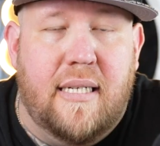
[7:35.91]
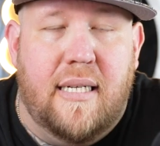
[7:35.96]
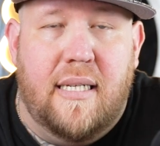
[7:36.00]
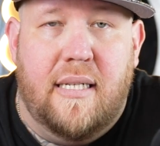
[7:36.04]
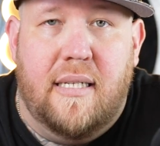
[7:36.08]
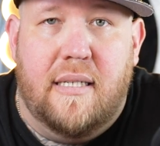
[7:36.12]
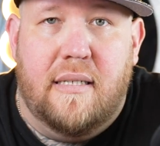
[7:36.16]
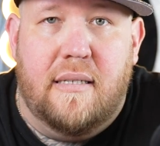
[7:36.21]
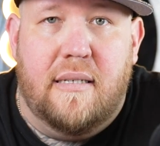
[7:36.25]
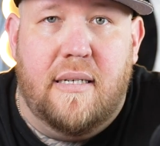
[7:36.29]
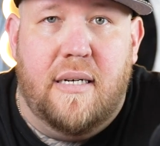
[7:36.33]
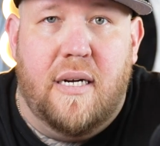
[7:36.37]

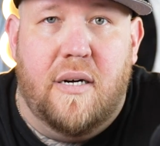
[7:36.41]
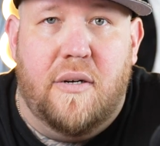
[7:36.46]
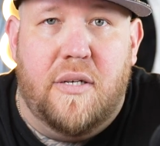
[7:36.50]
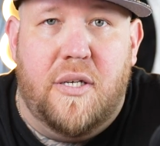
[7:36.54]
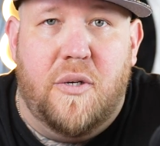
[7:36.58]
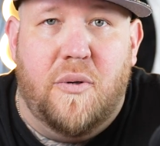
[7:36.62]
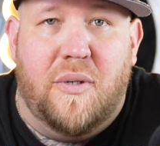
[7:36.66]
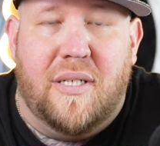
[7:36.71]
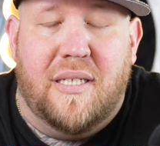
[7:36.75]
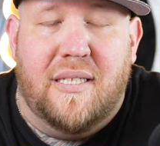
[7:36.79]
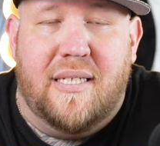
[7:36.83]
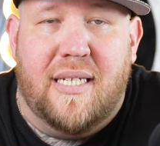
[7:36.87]
And, you know,
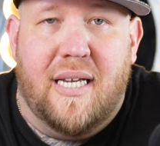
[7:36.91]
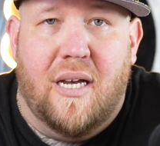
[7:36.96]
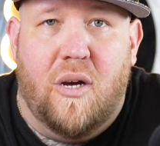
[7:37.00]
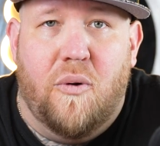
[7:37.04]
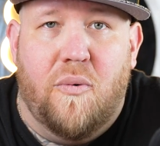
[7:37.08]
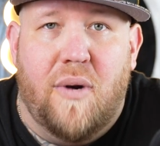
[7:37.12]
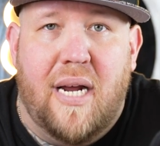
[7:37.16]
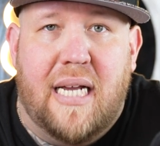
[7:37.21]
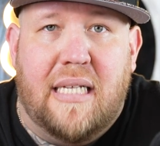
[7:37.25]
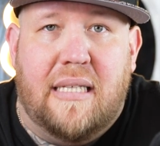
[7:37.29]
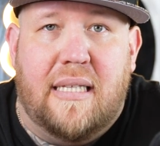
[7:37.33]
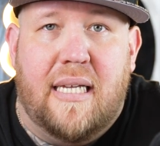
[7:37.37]
you can tell
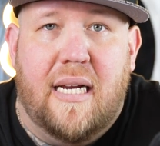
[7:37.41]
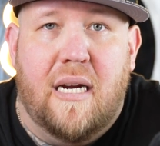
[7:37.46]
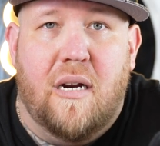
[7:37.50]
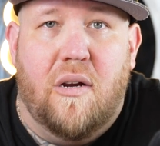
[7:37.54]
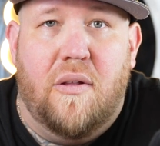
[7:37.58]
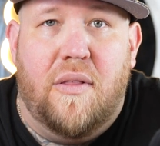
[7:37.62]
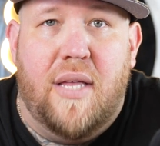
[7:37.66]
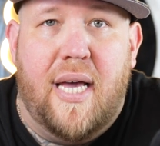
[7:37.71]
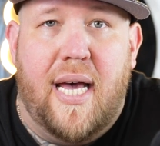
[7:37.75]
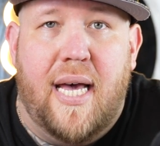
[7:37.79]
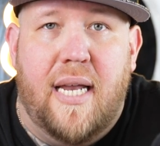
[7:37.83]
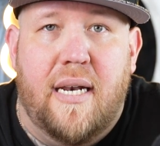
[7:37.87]
right there
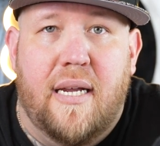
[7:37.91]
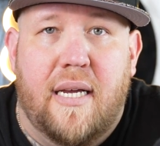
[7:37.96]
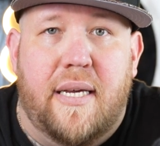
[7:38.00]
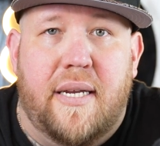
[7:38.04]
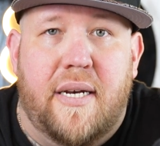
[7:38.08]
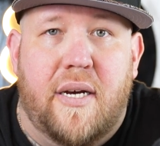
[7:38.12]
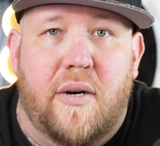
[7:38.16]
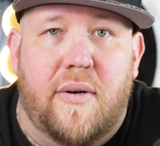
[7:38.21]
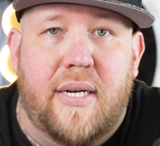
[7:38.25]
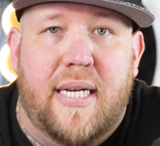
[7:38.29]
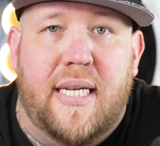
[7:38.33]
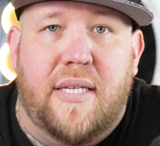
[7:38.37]
that, you
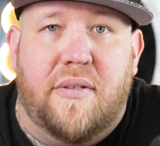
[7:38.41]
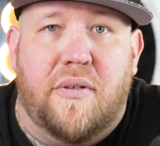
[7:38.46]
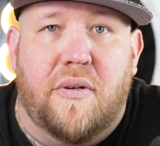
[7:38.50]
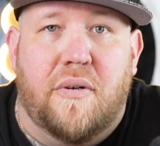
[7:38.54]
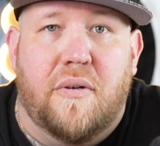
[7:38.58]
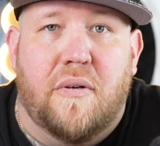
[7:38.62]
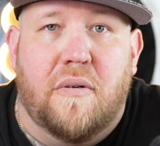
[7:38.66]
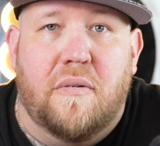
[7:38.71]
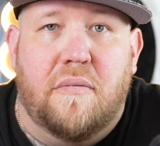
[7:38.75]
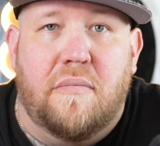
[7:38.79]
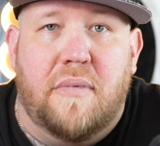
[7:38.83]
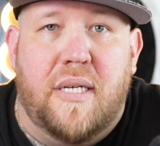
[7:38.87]
know,
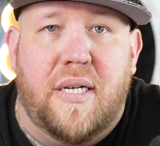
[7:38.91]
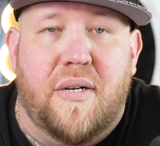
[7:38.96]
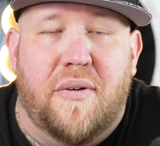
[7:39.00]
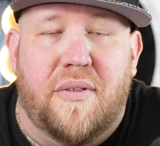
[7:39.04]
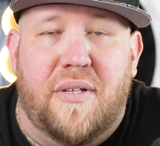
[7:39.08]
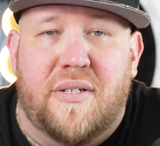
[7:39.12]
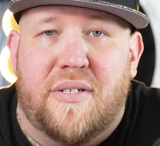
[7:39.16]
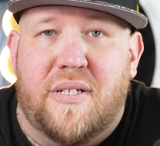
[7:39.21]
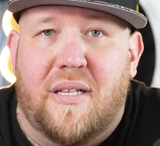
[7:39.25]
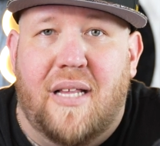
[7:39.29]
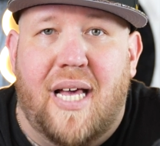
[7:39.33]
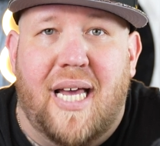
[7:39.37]
either, you know,
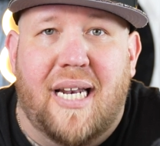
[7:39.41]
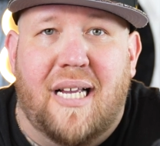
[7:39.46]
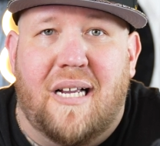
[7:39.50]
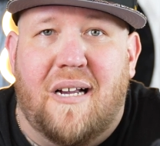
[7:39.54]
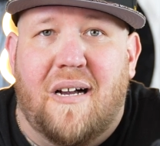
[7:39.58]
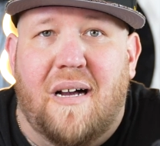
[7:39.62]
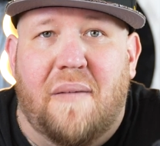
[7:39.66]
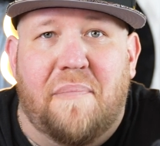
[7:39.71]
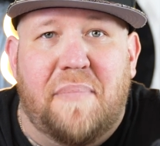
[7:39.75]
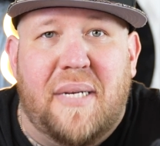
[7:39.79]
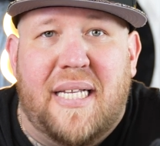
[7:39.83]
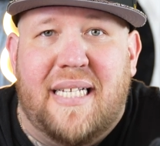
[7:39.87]
there's a lot of
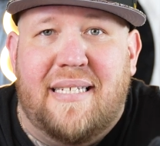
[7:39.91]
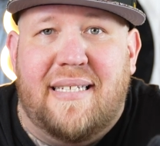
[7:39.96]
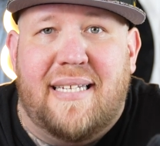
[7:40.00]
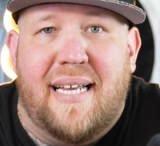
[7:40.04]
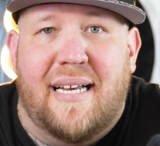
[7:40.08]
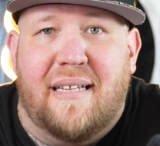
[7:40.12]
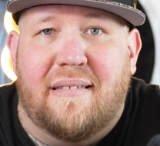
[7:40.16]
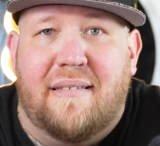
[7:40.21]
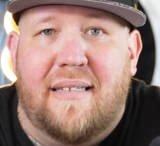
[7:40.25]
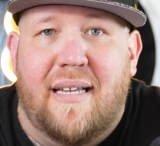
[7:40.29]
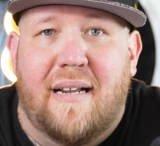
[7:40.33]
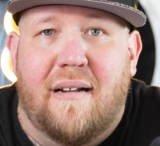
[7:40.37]
companies
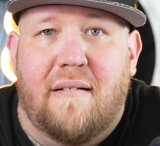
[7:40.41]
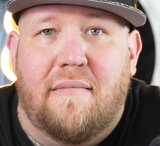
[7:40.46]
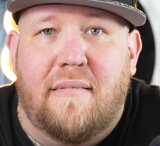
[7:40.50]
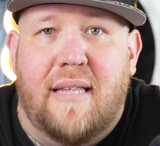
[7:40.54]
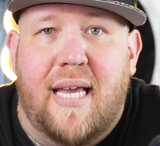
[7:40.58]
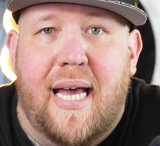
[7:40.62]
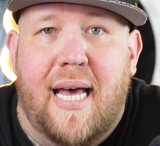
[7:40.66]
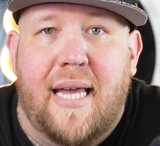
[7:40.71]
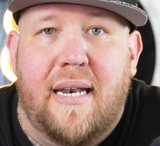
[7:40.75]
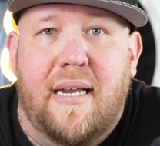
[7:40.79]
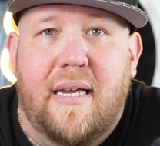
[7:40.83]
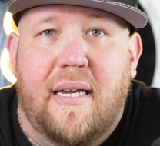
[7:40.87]
out there
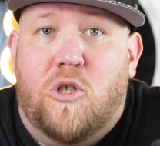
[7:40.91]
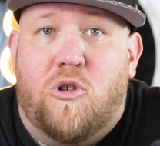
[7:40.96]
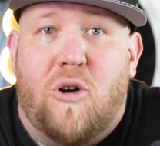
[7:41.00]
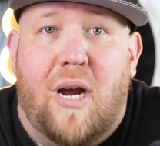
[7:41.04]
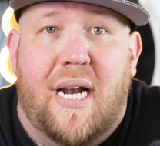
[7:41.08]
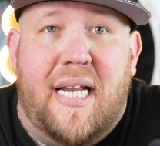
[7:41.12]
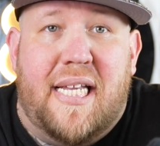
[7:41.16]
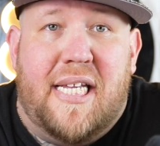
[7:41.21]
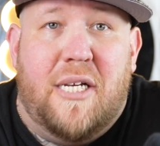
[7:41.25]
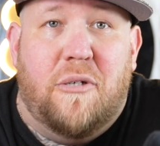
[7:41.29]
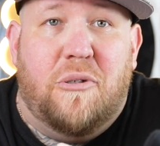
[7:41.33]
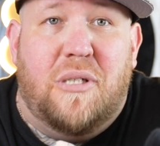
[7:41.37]
that try
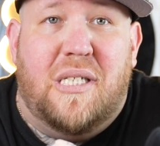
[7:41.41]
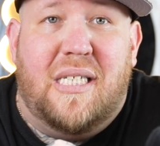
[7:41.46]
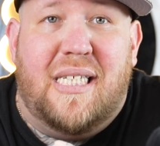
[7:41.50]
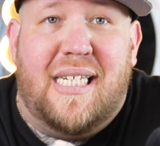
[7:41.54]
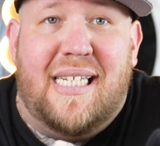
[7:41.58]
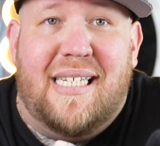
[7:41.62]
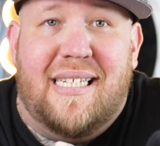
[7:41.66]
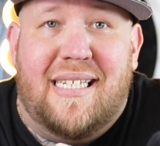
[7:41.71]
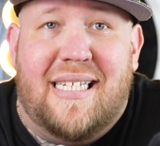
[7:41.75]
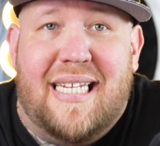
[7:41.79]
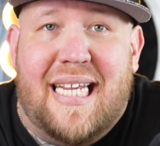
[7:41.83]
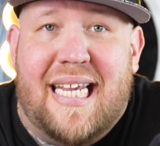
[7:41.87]
to use
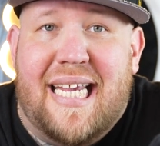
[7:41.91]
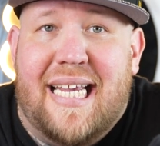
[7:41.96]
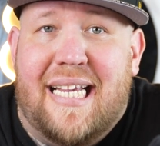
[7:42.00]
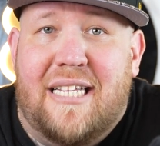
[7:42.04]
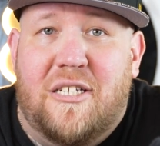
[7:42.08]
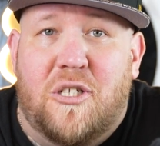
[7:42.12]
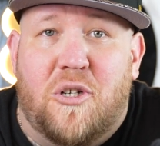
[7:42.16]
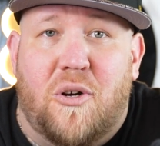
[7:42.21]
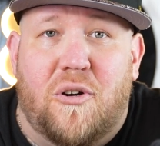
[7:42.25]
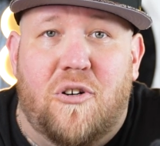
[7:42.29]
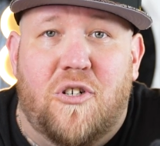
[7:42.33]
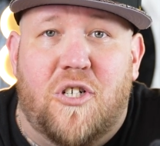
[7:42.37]

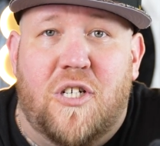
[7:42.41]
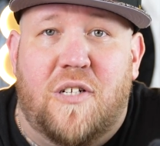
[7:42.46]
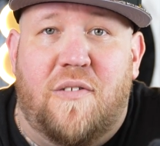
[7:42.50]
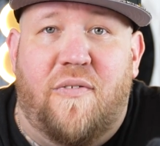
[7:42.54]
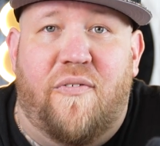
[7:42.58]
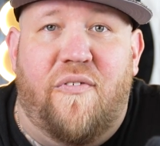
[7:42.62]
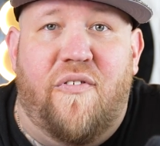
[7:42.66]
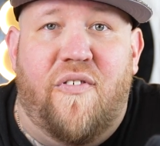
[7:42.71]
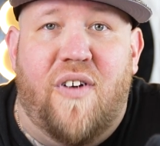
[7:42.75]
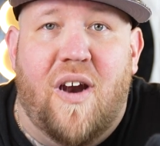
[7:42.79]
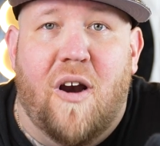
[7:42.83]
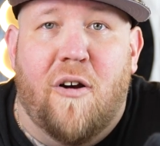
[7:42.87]
CZs or just
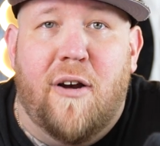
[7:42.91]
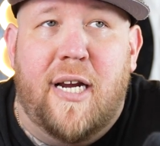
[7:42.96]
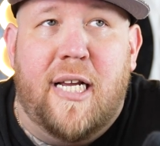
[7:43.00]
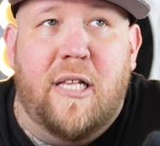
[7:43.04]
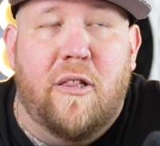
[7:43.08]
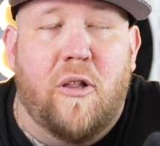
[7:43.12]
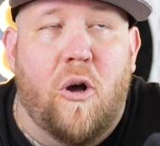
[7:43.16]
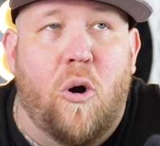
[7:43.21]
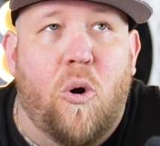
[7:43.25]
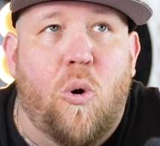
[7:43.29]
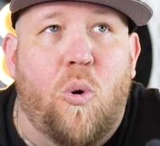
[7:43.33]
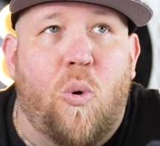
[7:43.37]
very
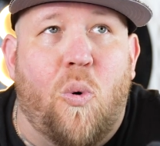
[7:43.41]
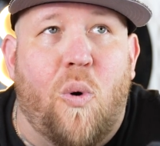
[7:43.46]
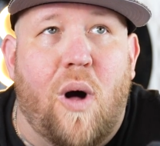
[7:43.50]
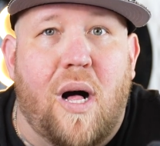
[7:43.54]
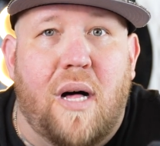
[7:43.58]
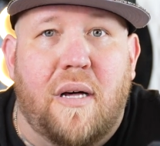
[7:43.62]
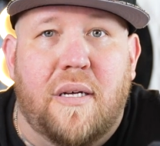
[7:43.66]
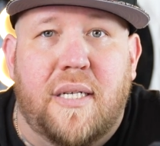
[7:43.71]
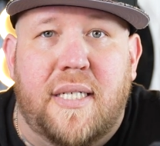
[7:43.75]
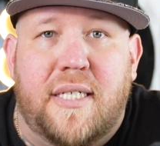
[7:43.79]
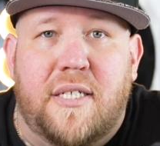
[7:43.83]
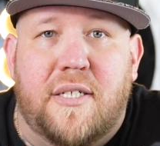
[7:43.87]
low
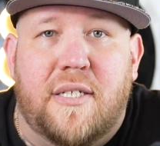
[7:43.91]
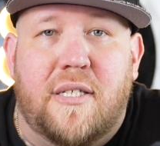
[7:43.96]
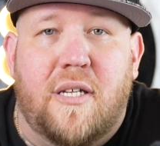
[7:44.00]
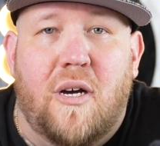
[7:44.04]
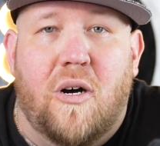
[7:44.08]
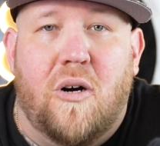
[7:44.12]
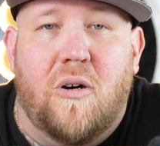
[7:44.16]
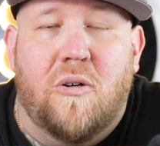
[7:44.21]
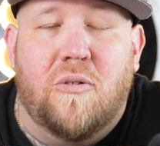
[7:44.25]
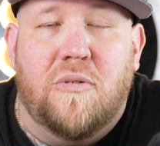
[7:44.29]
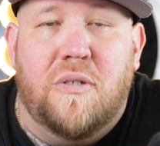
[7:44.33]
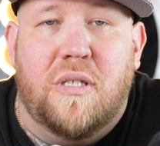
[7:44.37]
quality
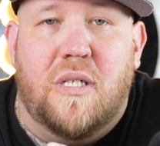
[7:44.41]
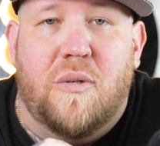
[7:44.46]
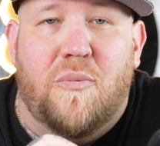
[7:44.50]
stones.